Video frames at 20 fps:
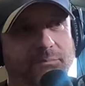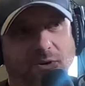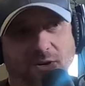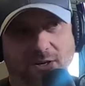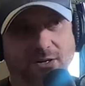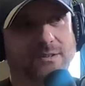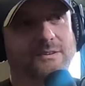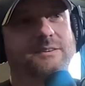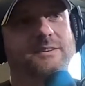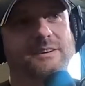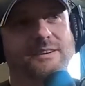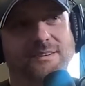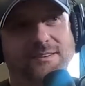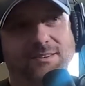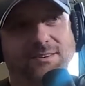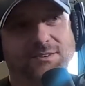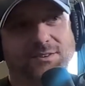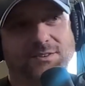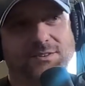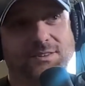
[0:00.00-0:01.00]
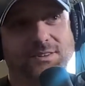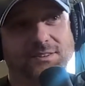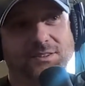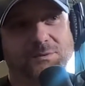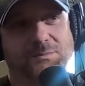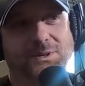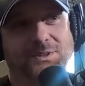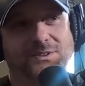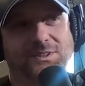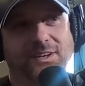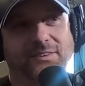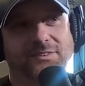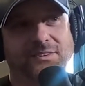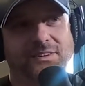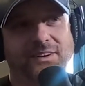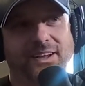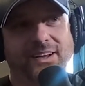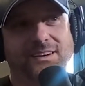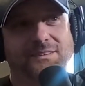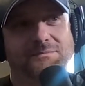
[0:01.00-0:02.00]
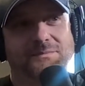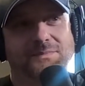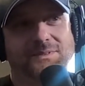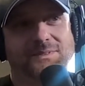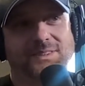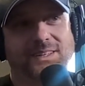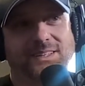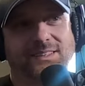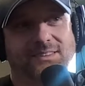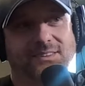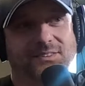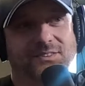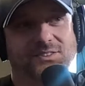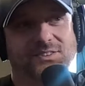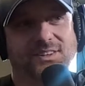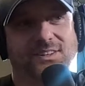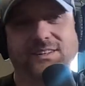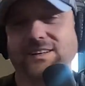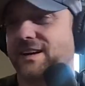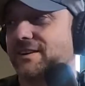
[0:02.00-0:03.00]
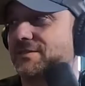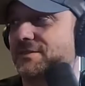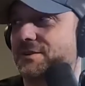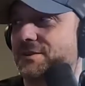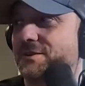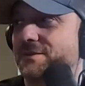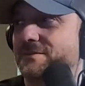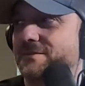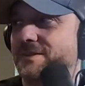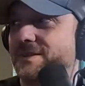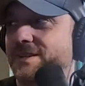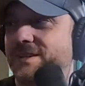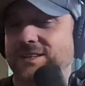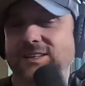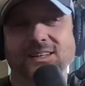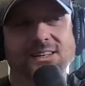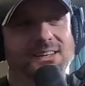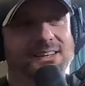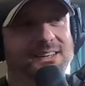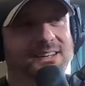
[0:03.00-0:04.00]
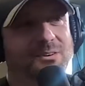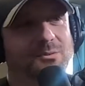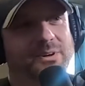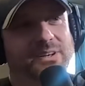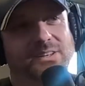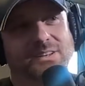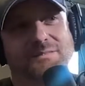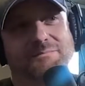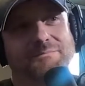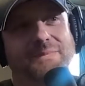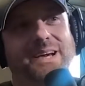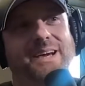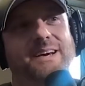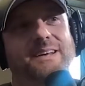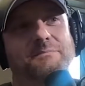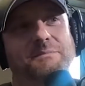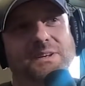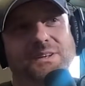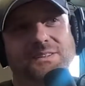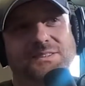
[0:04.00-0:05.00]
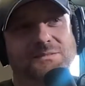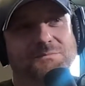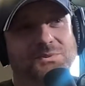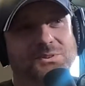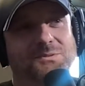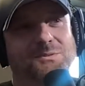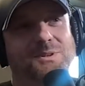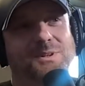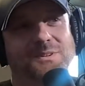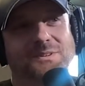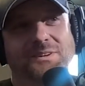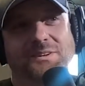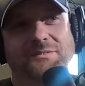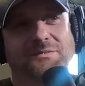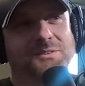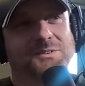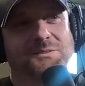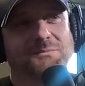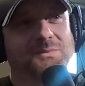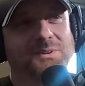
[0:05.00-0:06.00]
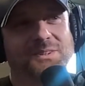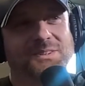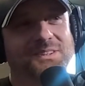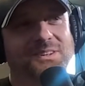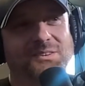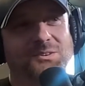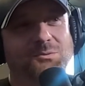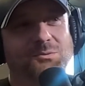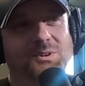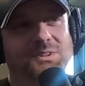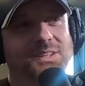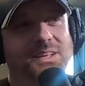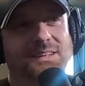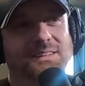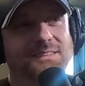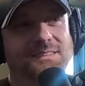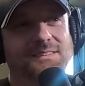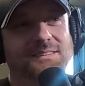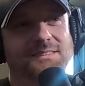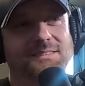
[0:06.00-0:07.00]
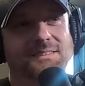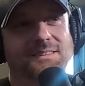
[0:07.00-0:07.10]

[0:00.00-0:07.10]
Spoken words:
hungry all of a sudden, especially after a nap, like on Sunday afternoon. And I wake up mad because I'm so hungry for some reason. I don't know what that is.